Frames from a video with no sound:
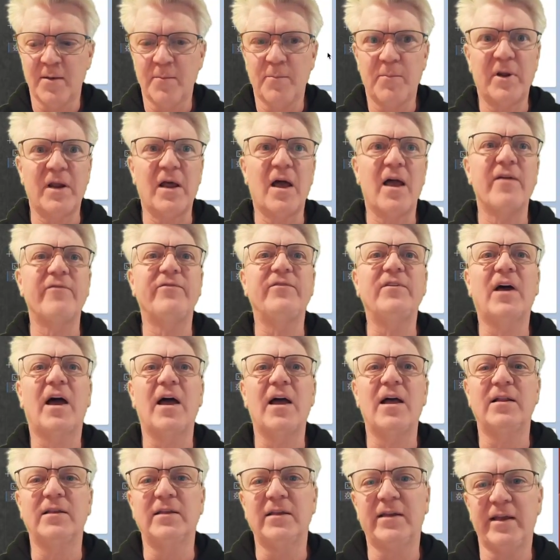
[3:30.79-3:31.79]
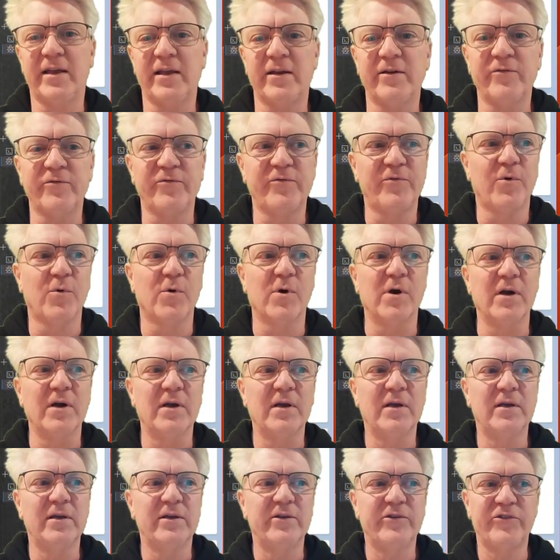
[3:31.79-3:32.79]
but I've dialed it in
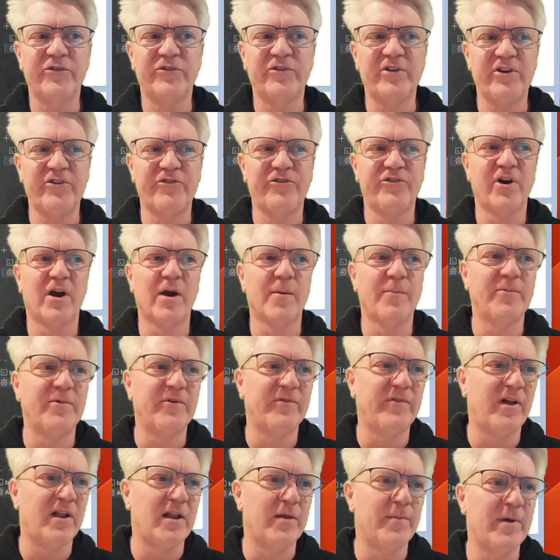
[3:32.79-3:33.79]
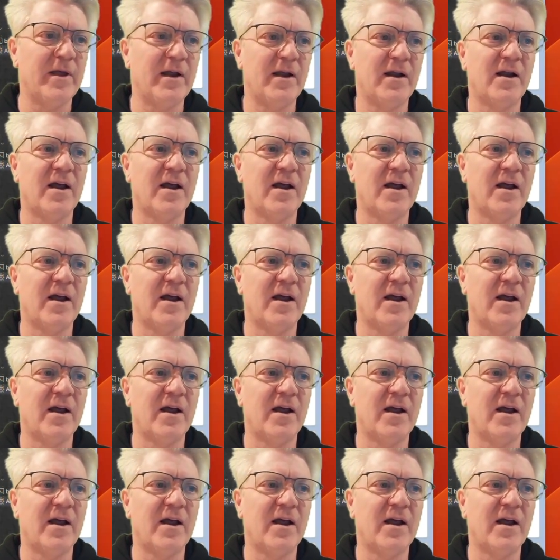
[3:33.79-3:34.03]
for C# development.